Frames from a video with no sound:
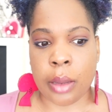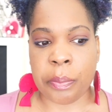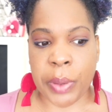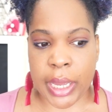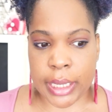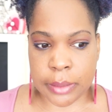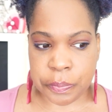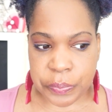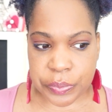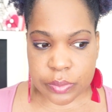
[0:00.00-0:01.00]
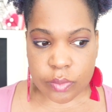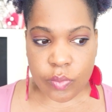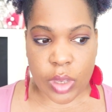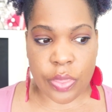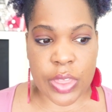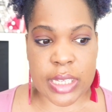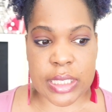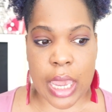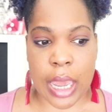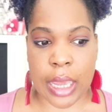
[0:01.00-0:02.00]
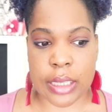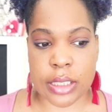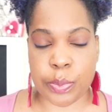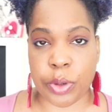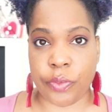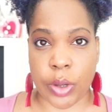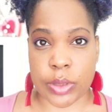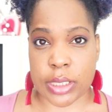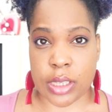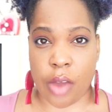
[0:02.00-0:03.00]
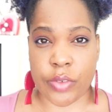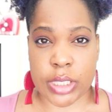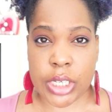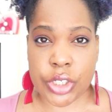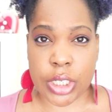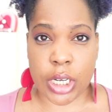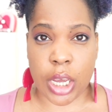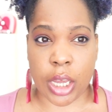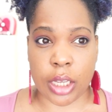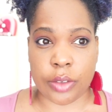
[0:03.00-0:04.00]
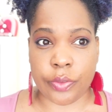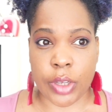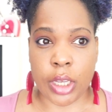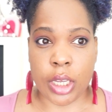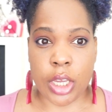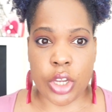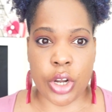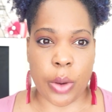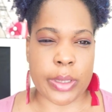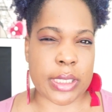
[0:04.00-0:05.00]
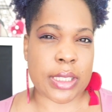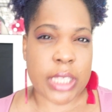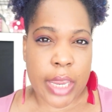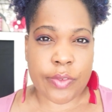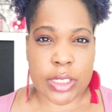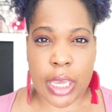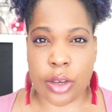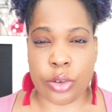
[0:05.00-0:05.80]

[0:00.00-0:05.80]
But this has provoked this conversation of, you know, is it safe to take